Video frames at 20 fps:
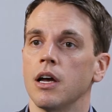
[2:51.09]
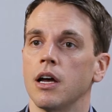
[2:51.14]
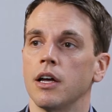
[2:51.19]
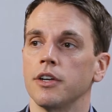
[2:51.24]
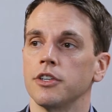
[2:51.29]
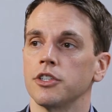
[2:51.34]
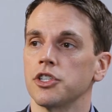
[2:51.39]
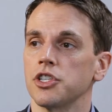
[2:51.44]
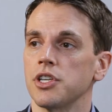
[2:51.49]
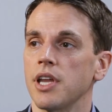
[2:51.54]

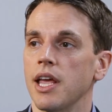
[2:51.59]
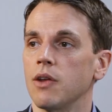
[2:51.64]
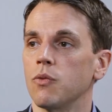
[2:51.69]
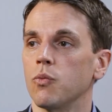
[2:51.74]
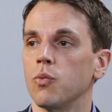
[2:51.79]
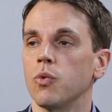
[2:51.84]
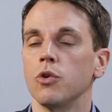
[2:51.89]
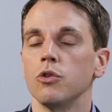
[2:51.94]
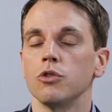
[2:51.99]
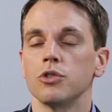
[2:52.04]

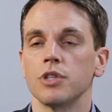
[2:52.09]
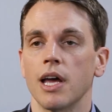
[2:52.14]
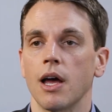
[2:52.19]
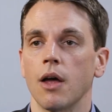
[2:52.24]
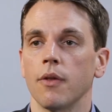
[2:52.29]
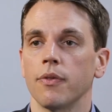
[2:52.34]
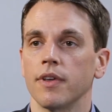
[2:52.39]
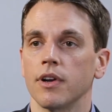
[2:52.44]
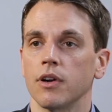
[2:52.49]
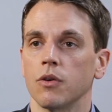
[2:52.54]
understand who's
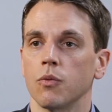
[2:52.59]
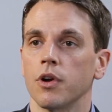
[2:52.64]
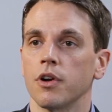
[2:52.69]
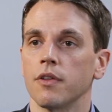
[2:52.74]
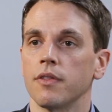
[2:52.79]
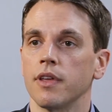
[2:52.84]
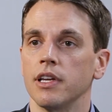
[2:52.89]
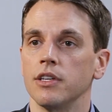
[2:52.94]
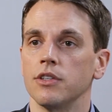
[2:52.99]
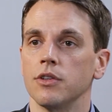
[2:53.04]
out there, what
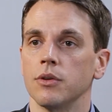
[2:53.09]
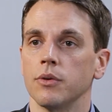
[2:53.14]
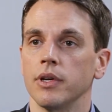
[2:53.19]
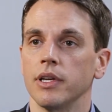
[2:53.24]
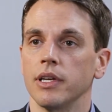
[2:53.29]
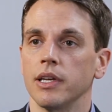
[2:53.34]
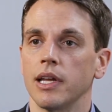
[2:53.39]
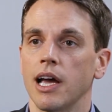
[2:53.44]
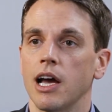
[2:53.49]
are they doing,